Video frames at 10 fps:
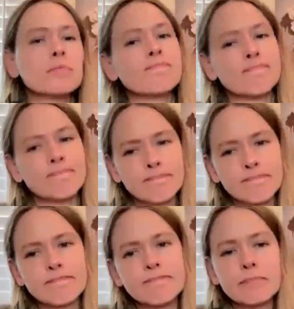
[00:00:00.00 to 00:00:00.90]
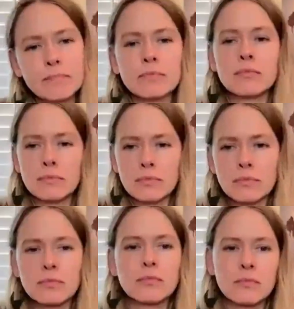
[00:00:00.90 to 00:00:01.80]
Mm-hmm. Mm-hmm.
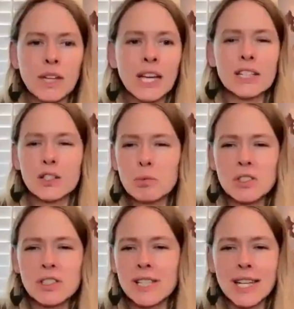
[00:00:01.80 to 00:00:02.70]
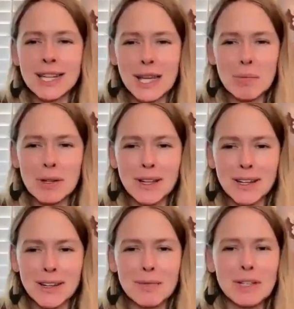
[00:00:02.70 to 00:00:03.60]
Yeah, it's almost just like
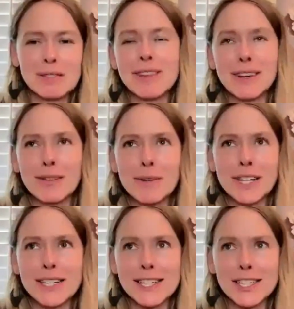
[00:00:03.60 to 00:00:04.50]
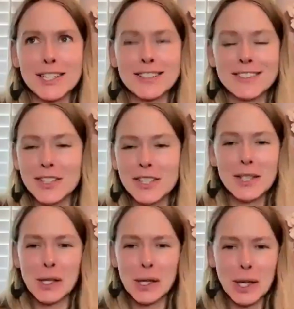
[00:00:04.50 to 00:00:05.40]
labeling. It makes me think of meditation. You're
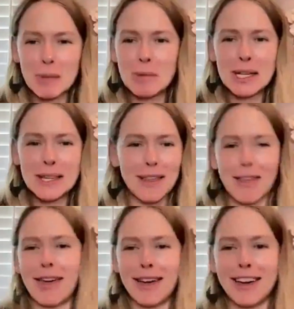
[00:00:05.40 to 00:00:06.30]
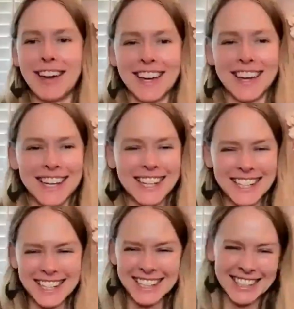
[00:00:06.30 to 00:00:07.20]
just labeling the thing
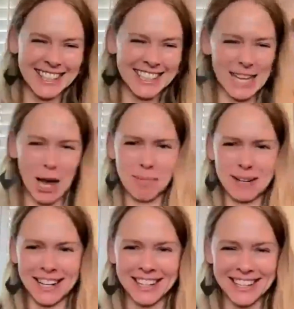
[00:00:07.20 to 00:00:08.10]
that's happening.